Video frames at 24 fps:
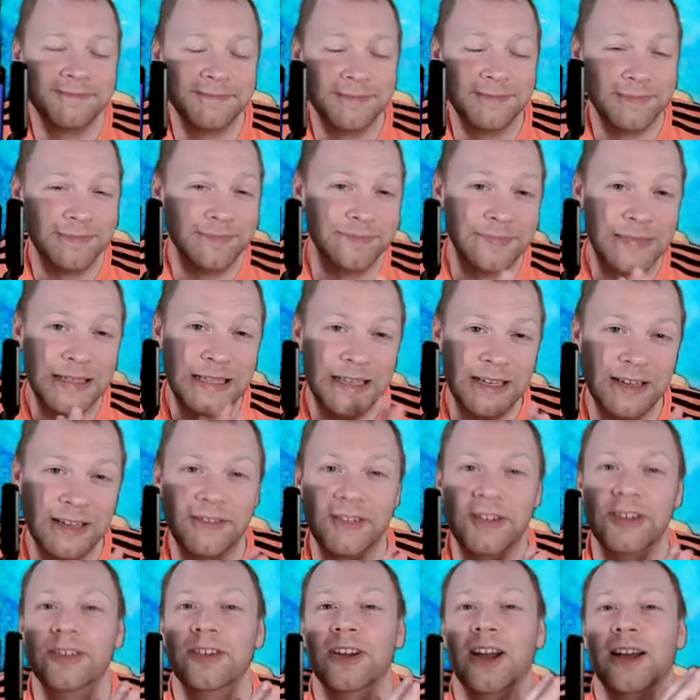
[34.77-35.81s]
many
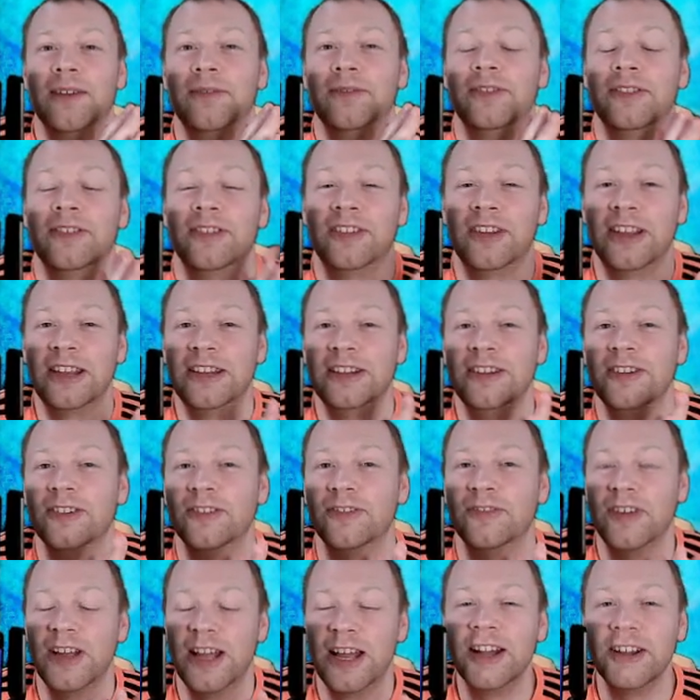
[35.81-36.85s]
of you have seen
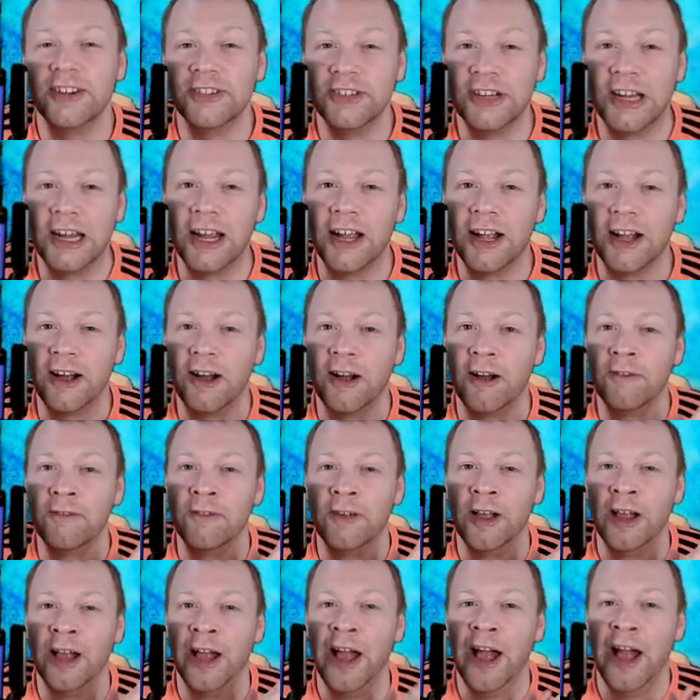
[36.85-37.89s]
your fair share of
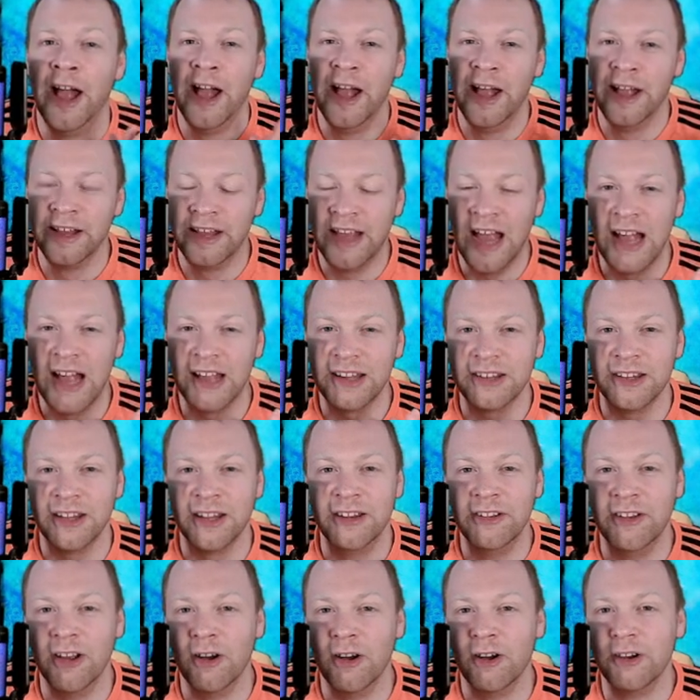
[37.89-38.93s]
cats
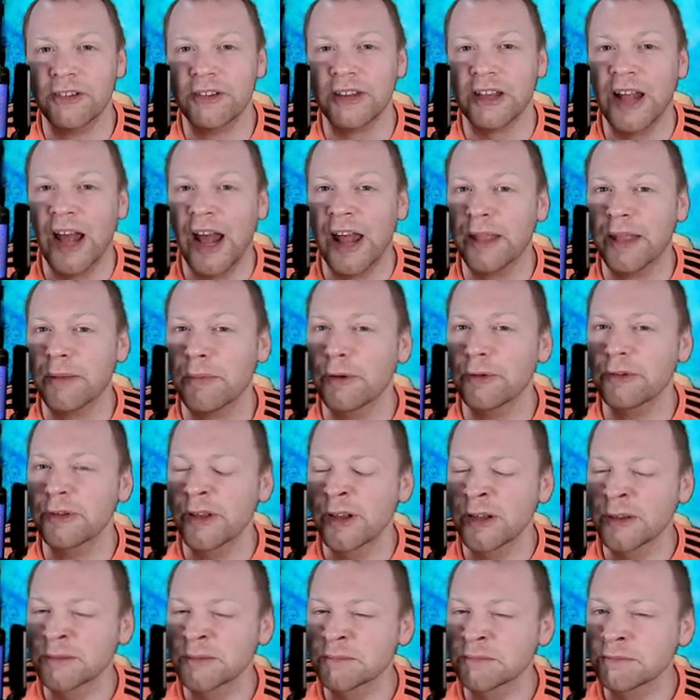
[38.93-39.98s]
and dogs and animals
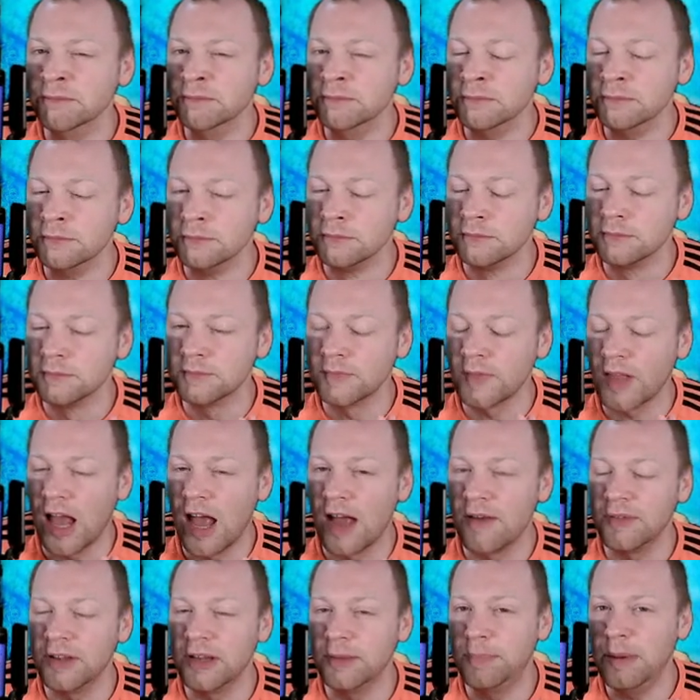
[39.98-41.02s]

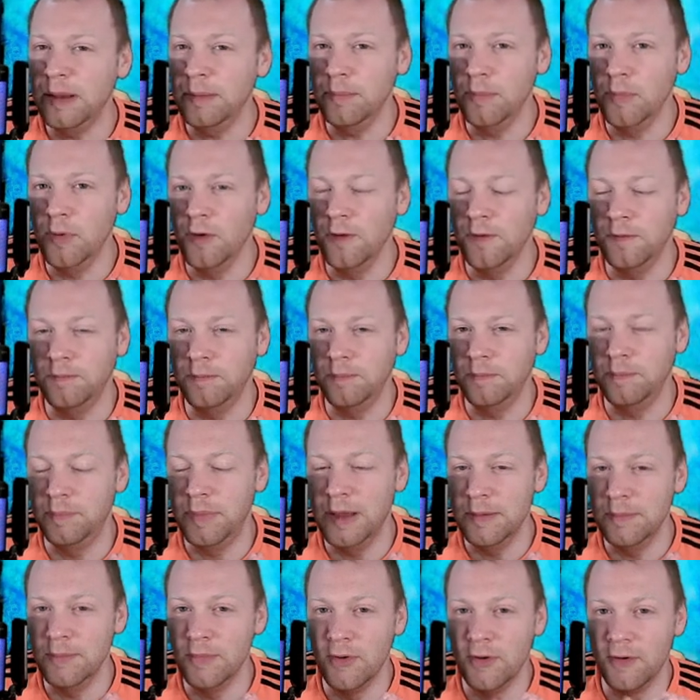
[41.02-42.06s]
having a bit more
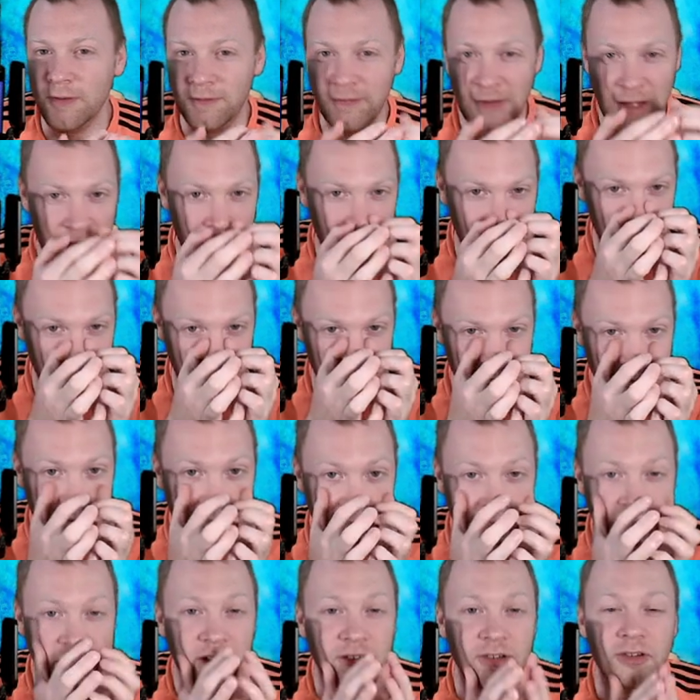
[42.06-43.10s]
fat on them than
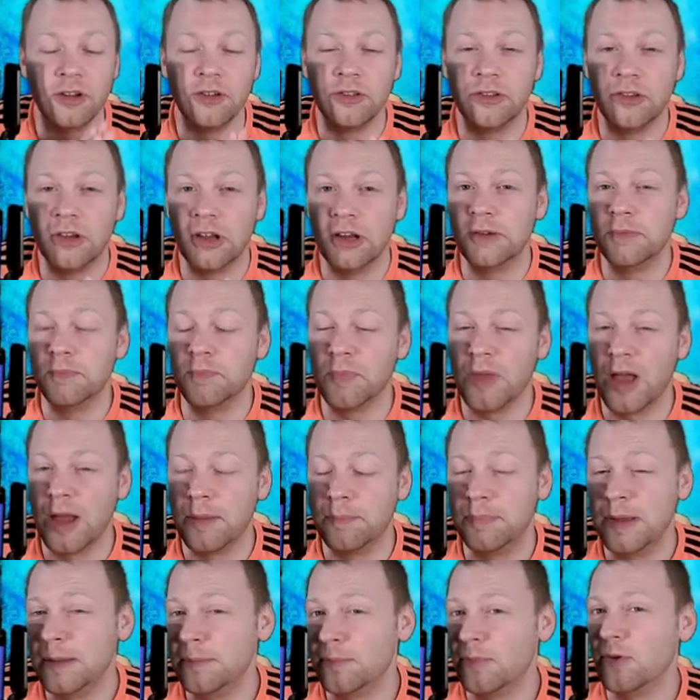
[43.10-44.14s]
they should do. A
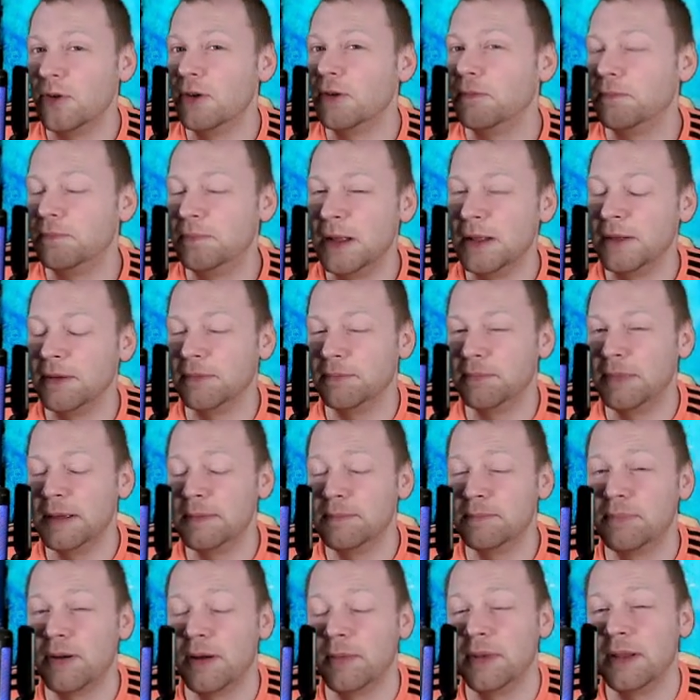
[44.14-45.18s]
bit more,
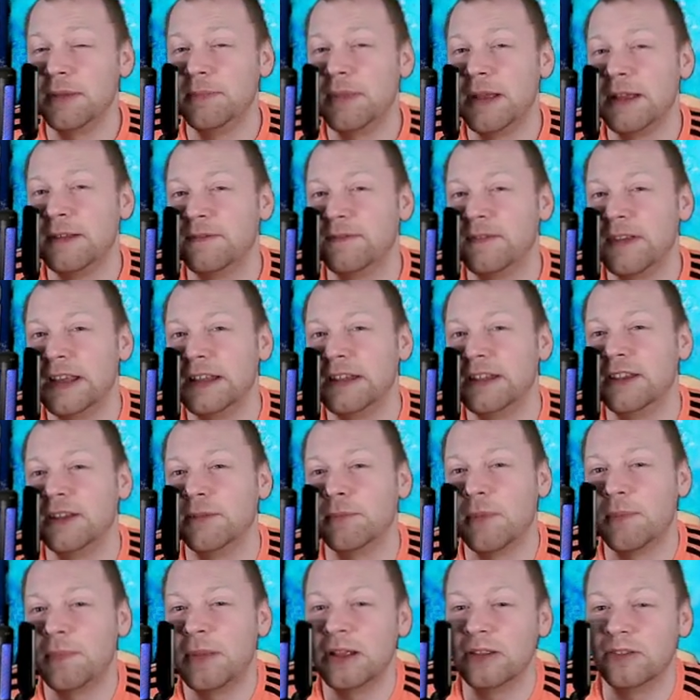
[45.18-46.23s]
probably being feeding
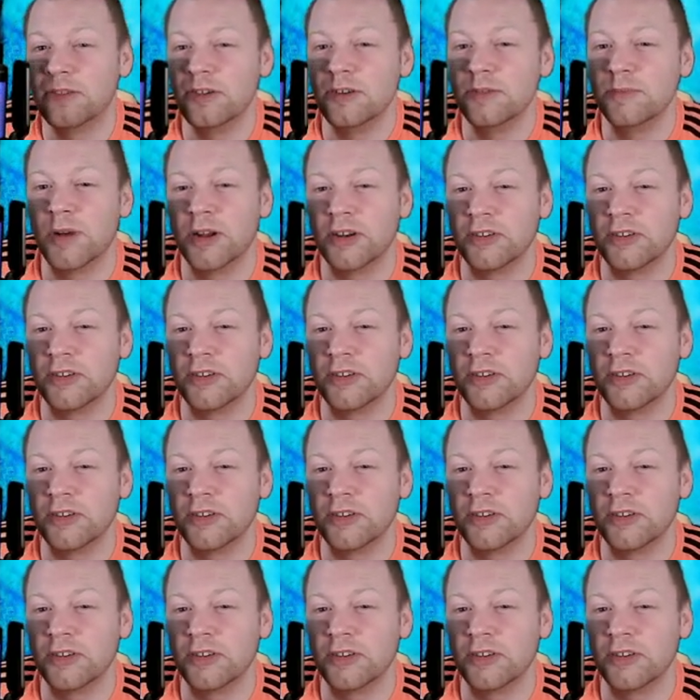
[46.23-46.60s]
them a bit too much